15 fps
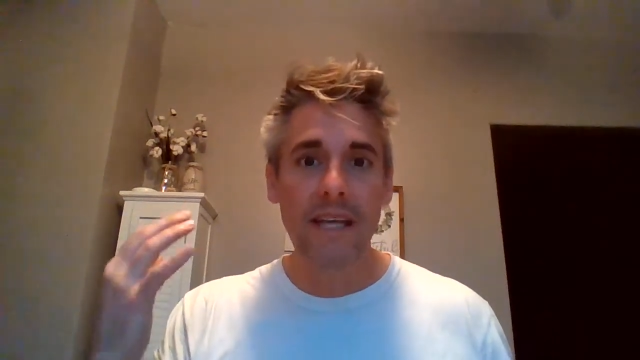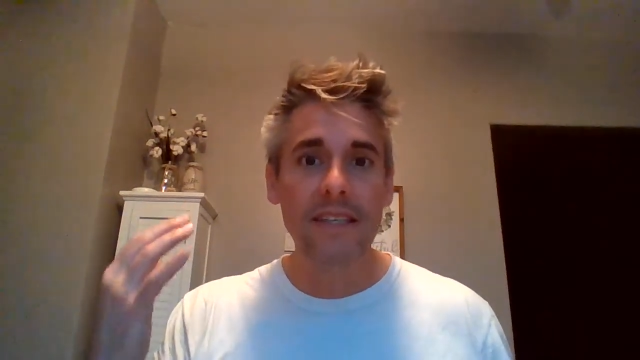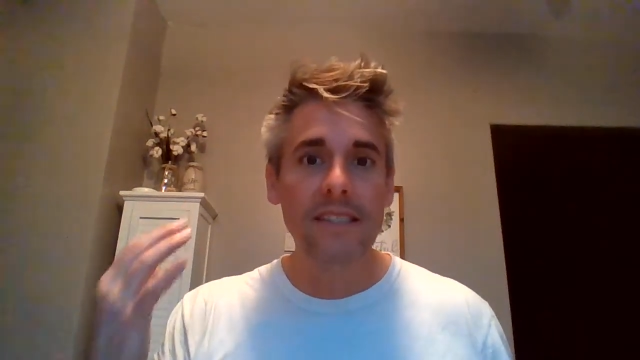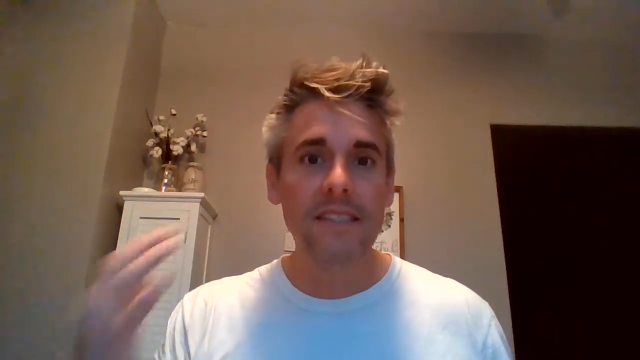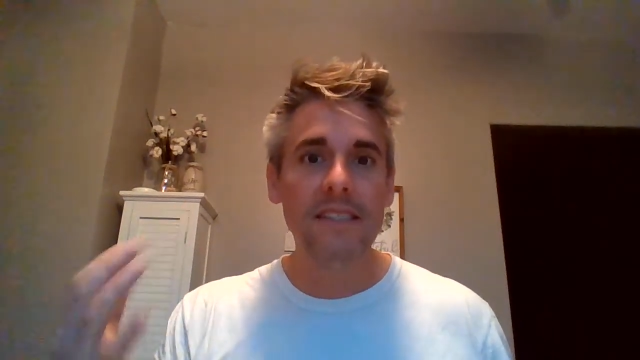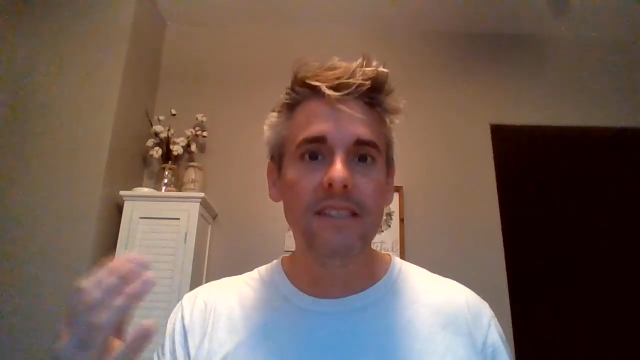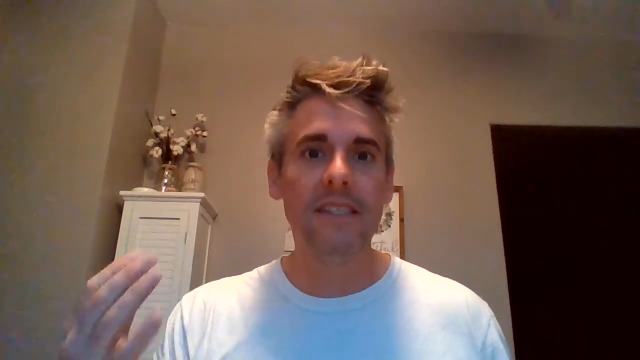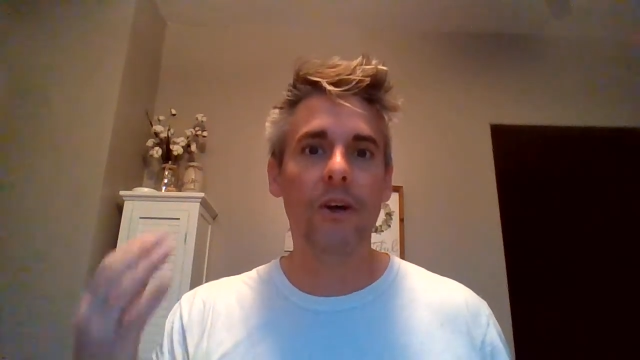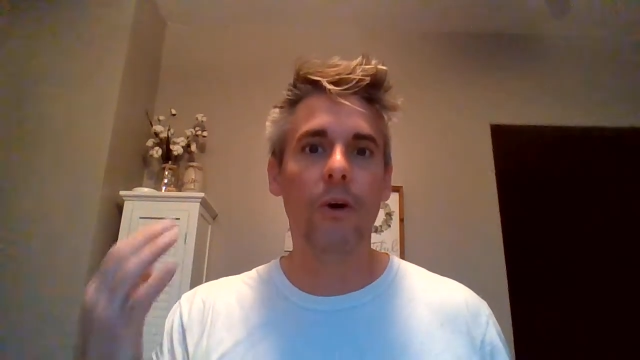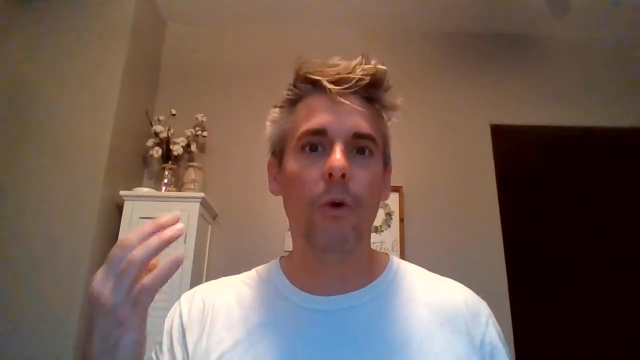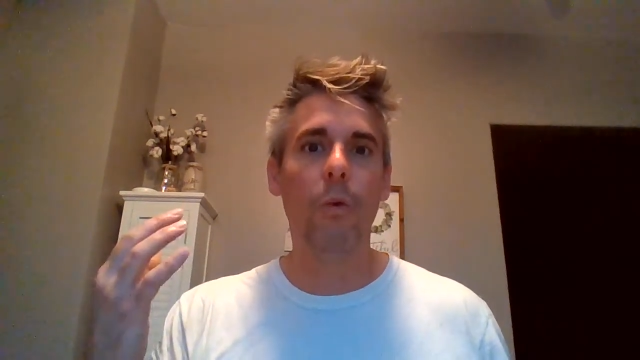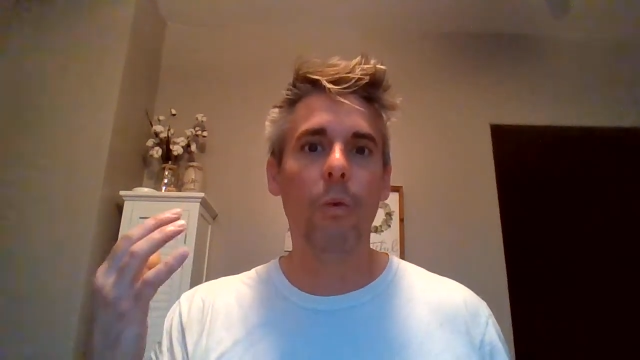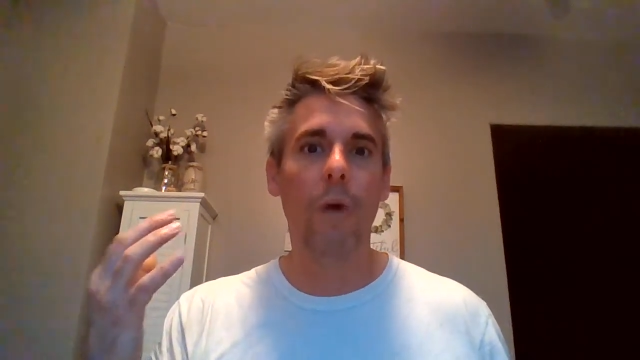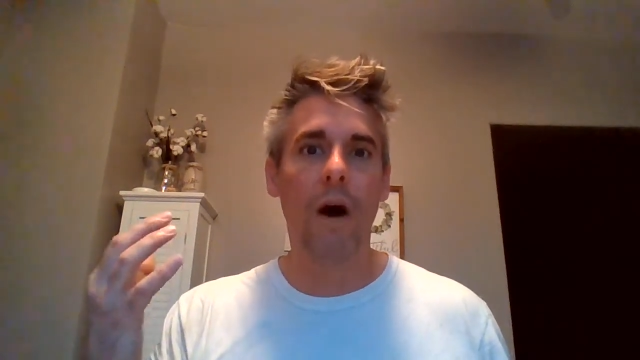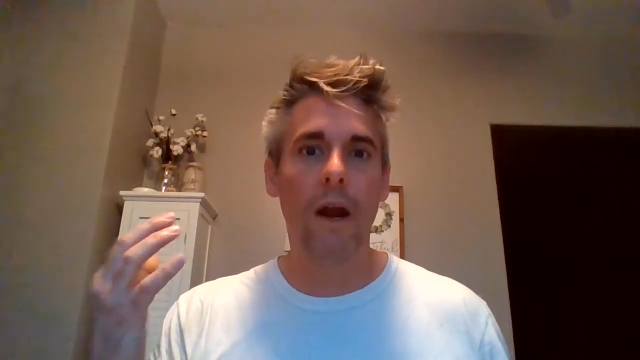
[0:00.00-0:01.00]

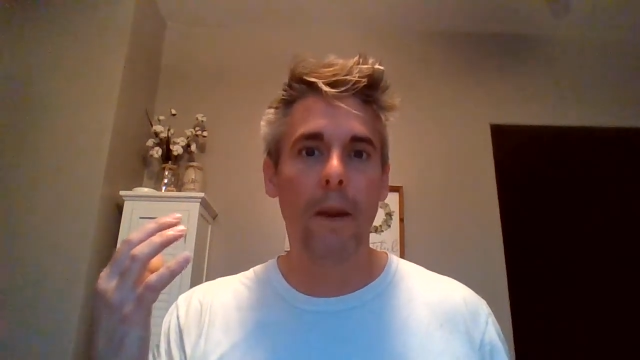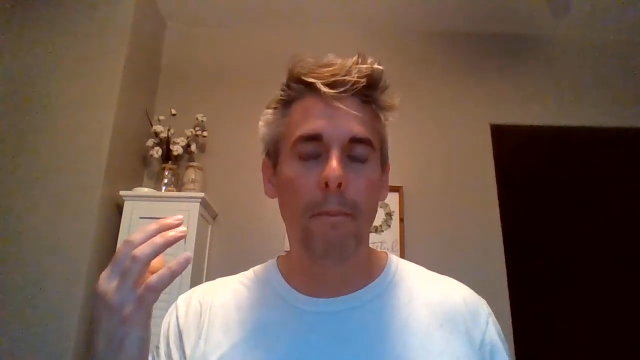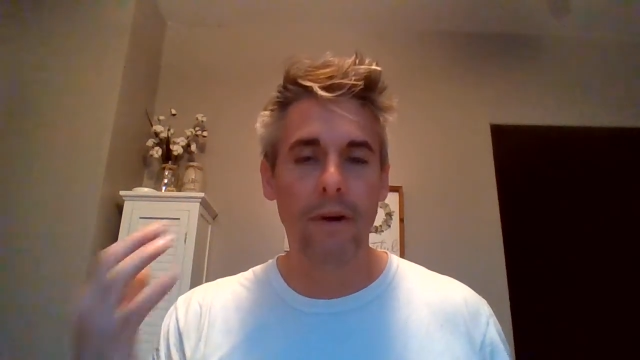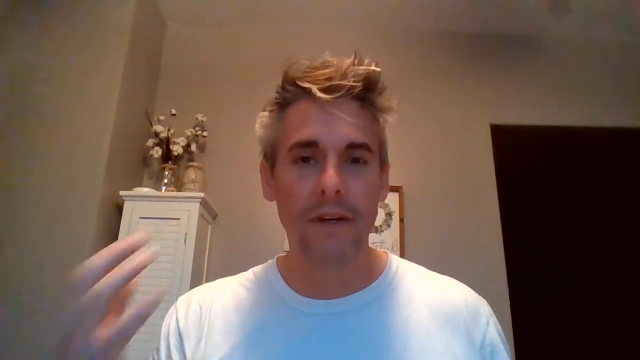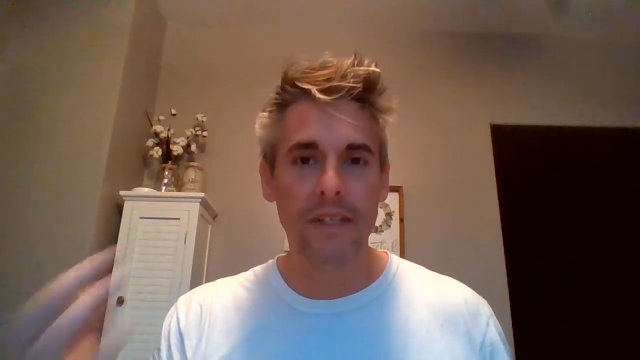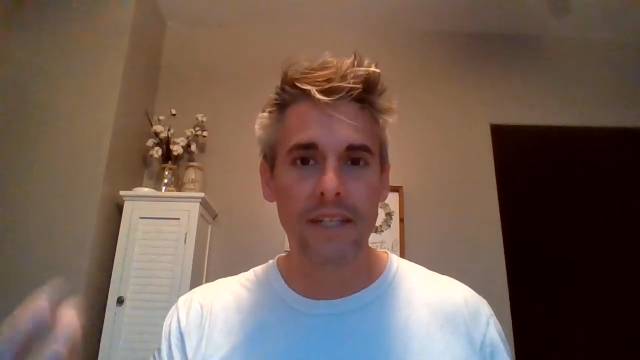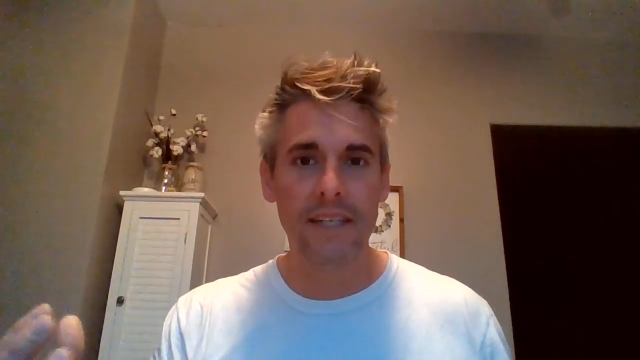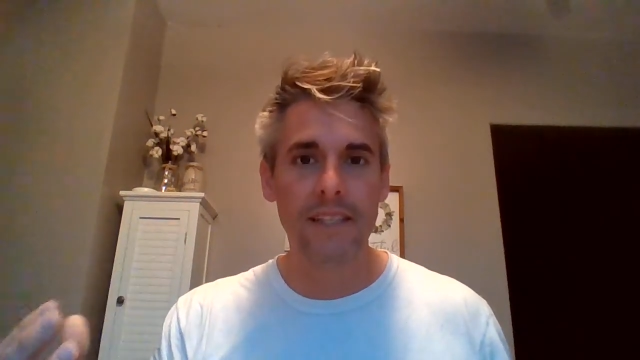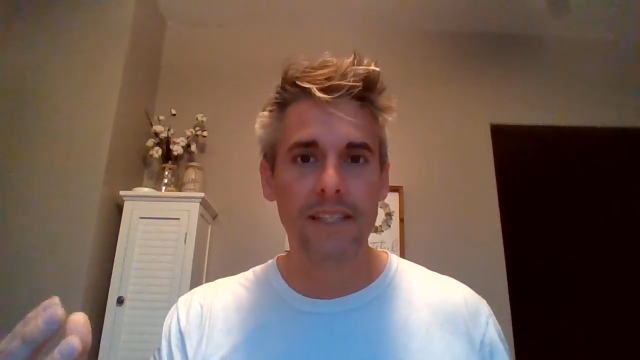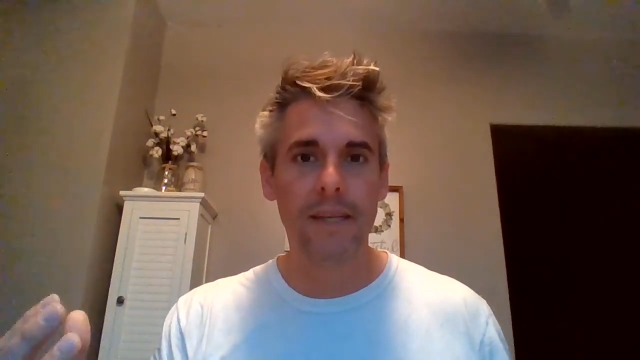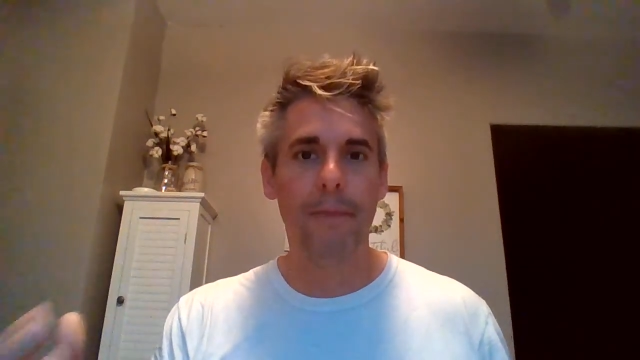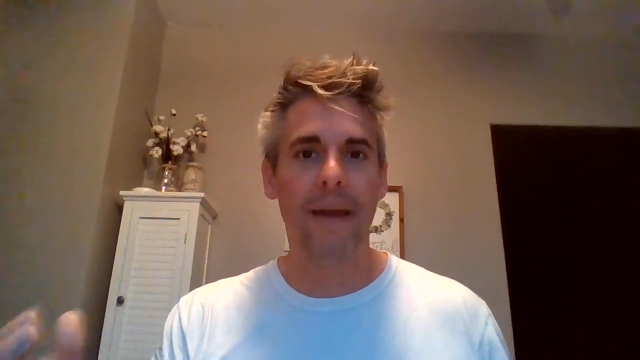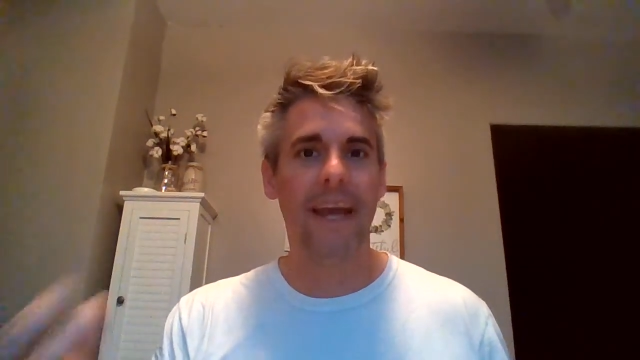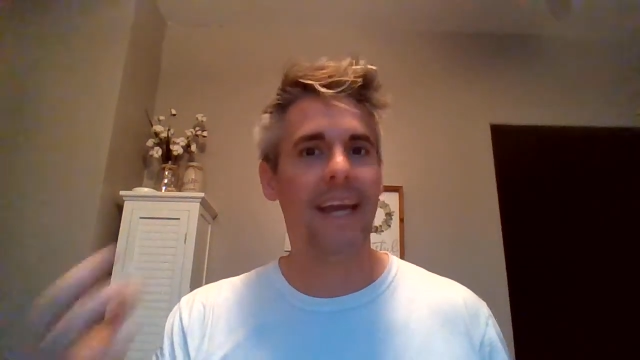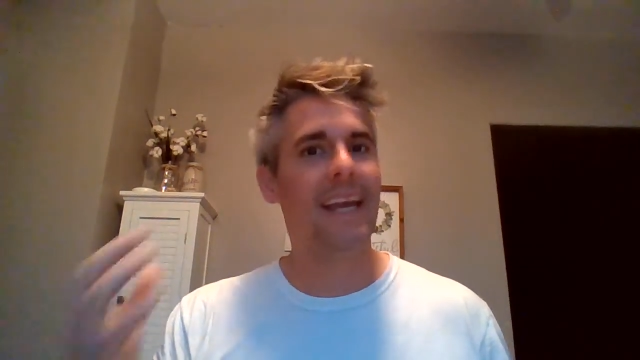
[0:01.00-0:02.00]
still want to
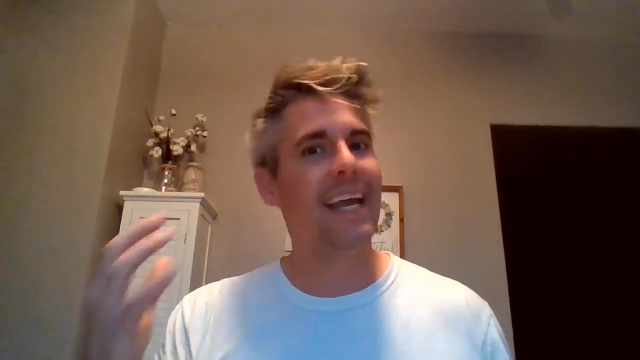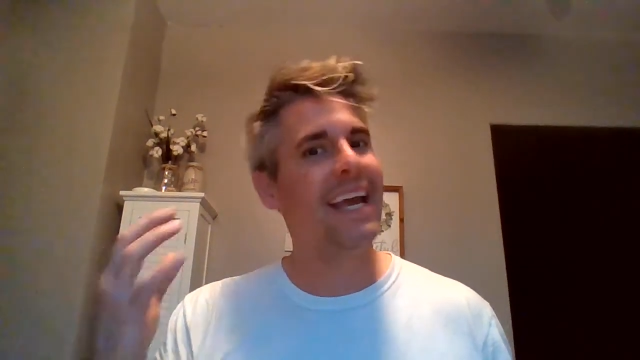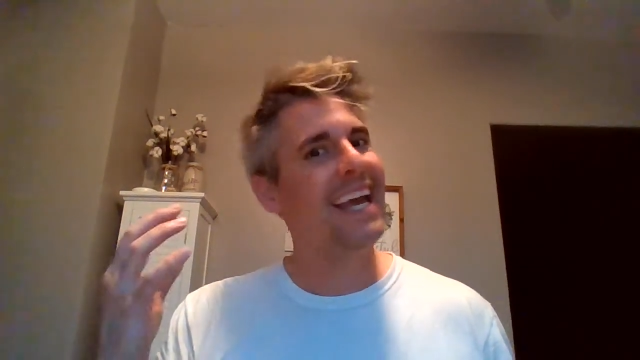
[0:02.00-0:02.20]
participate